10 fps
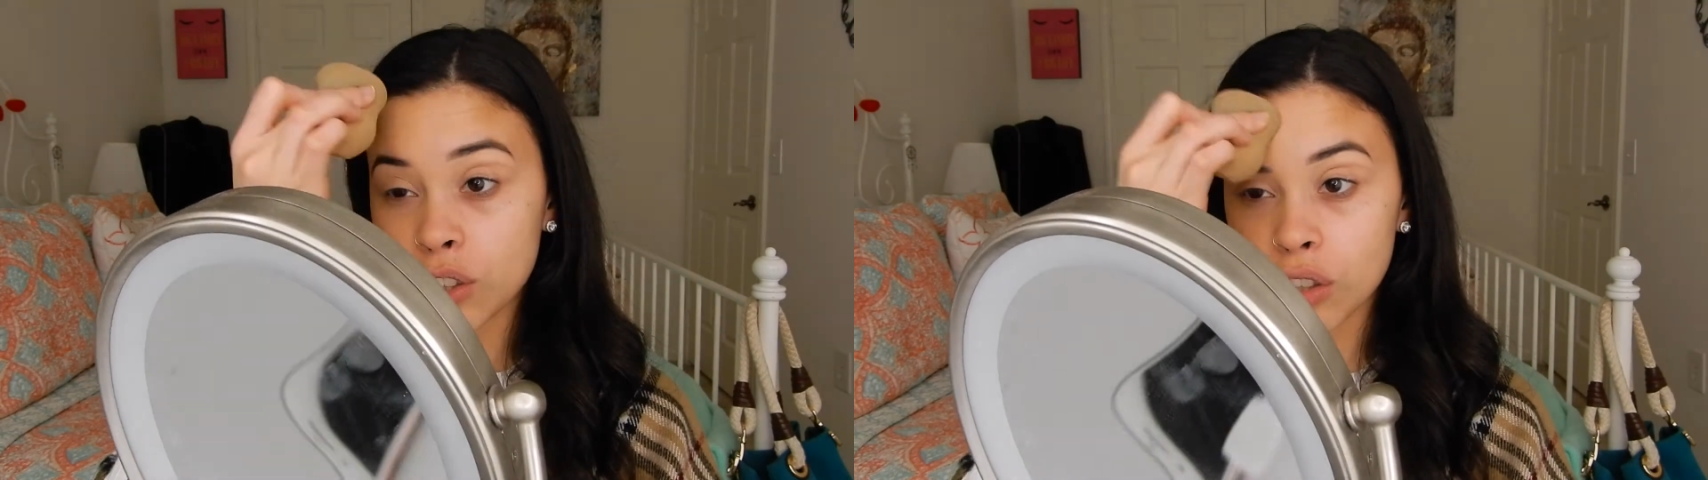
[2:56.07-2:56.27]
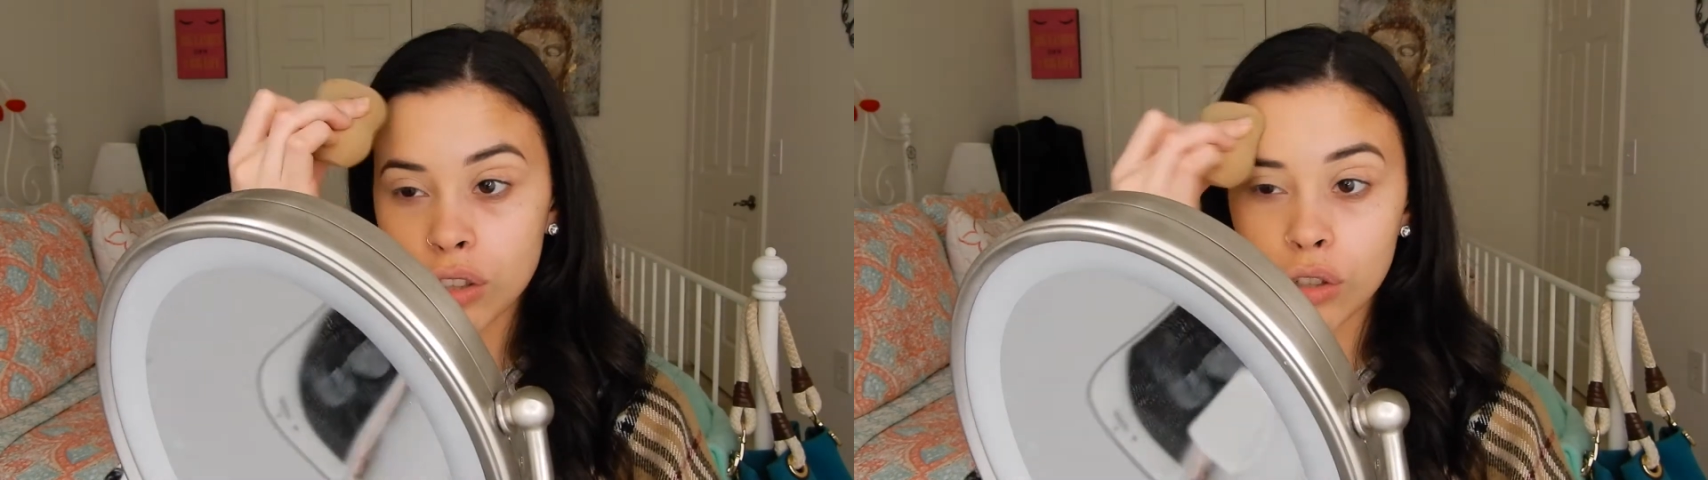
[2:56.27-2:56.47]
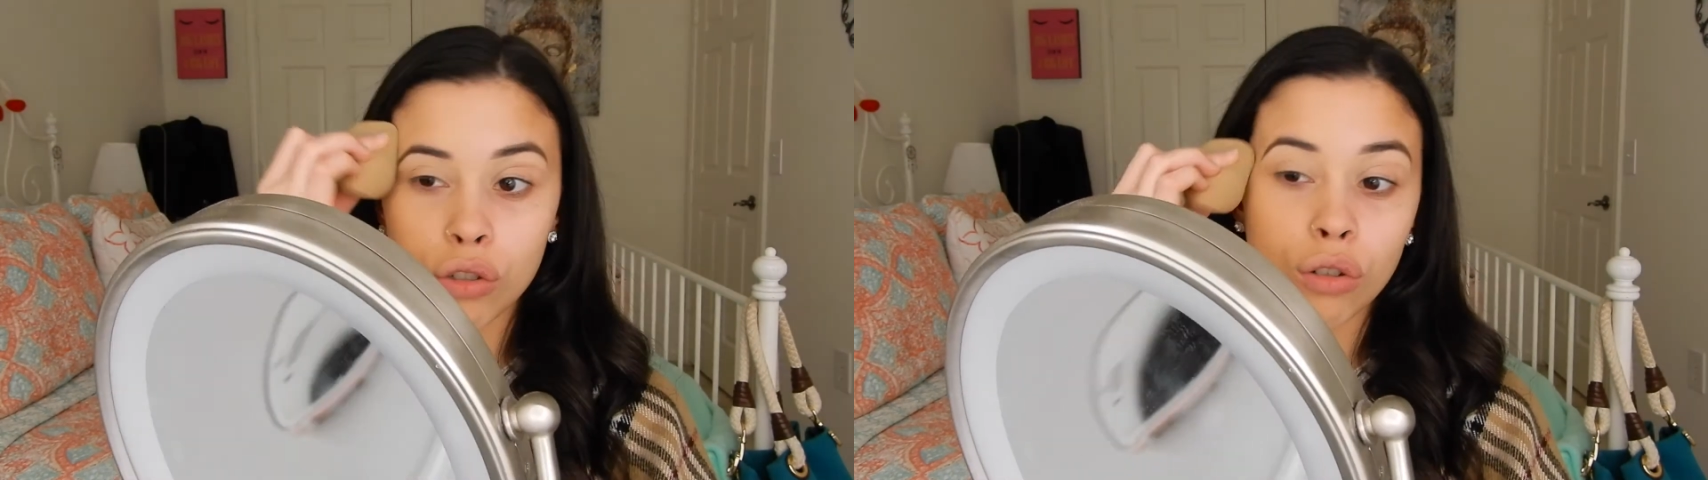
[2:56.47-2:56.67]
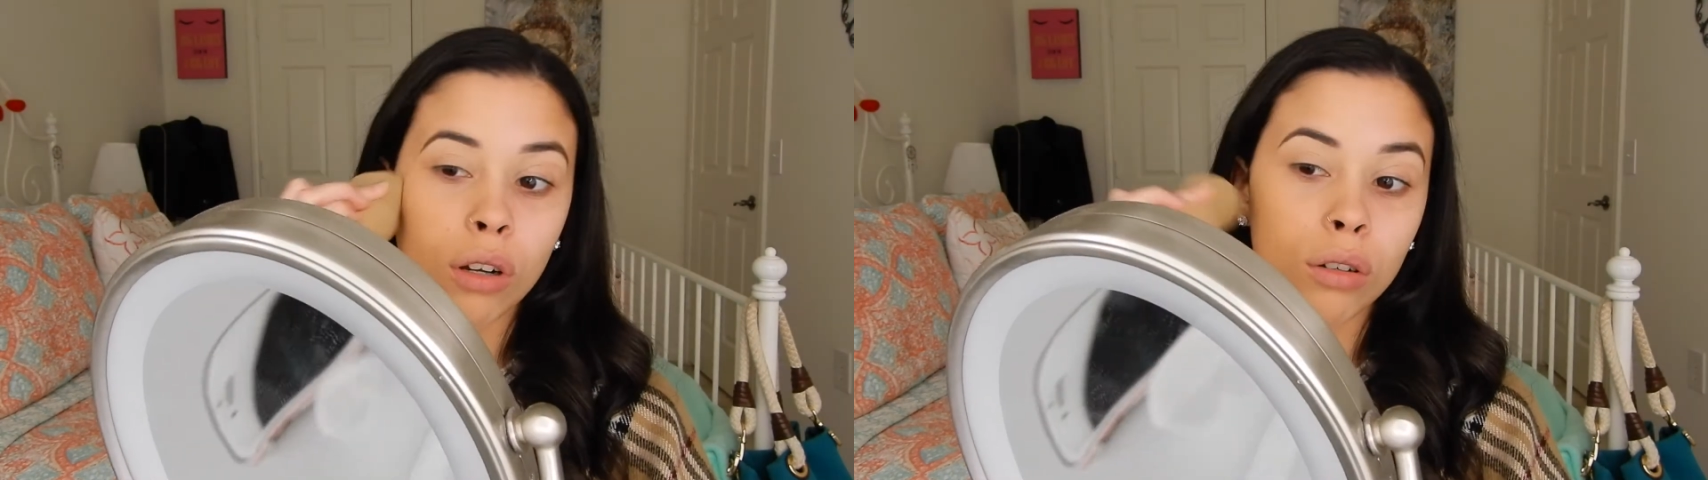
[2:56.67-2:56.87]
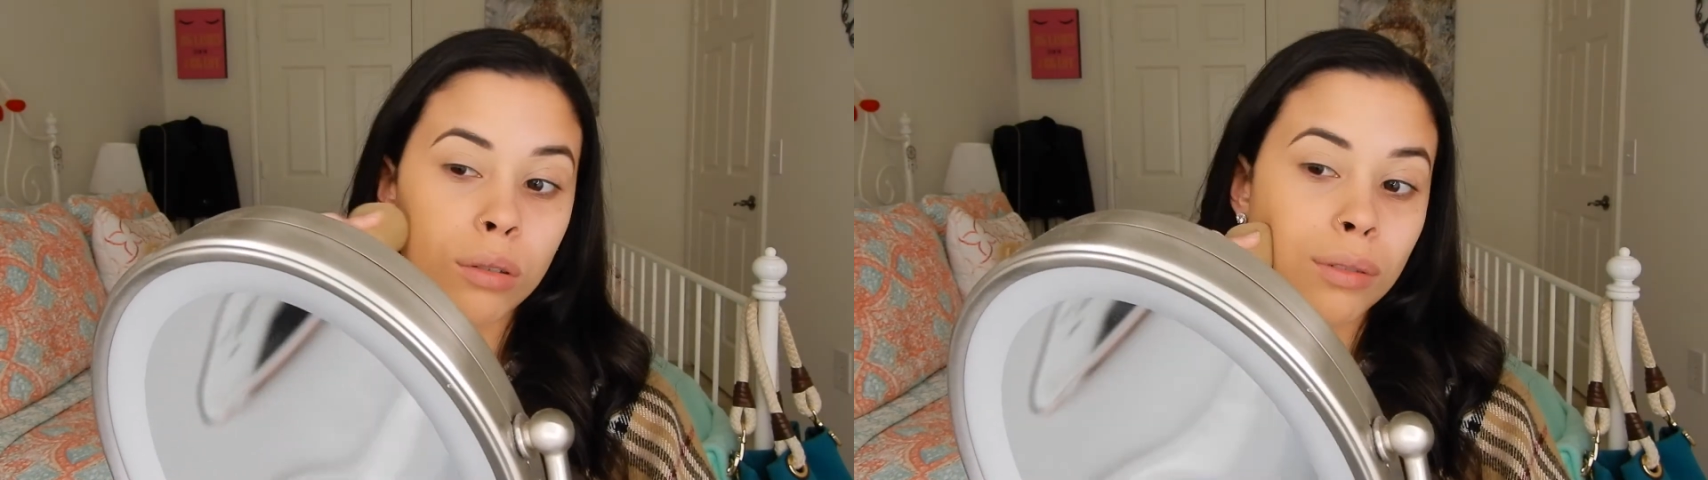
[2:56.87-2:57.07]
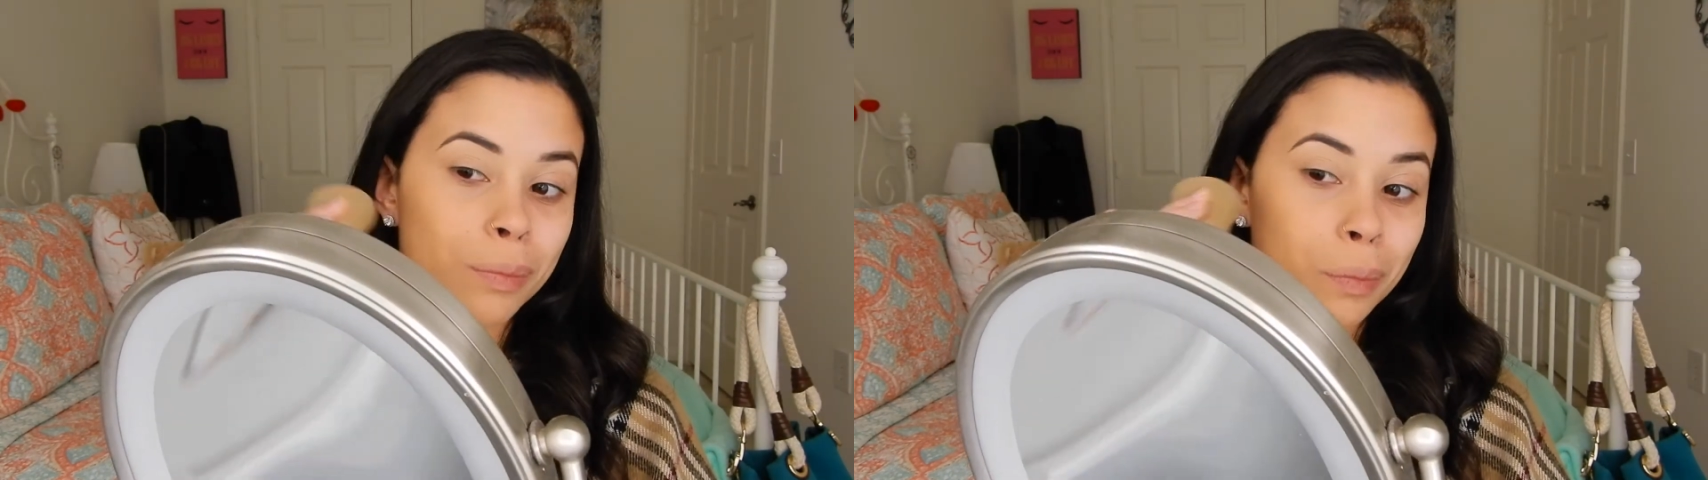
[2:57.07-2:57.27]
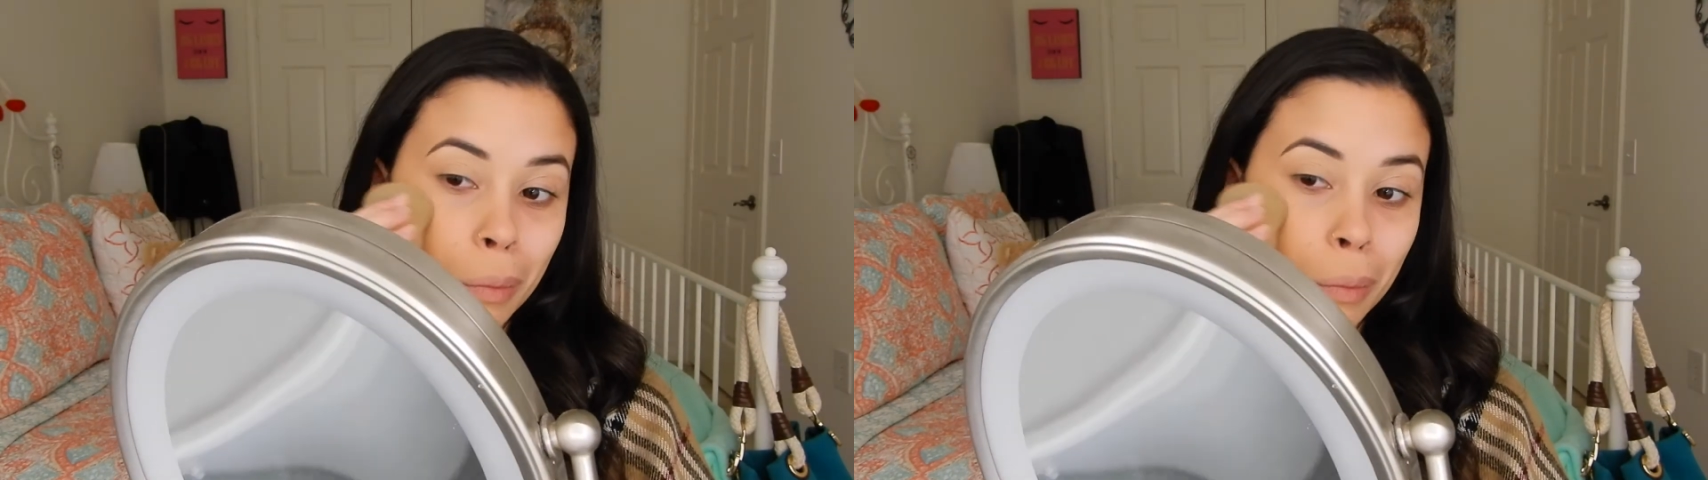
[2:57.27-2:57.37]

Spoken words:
just a struggle.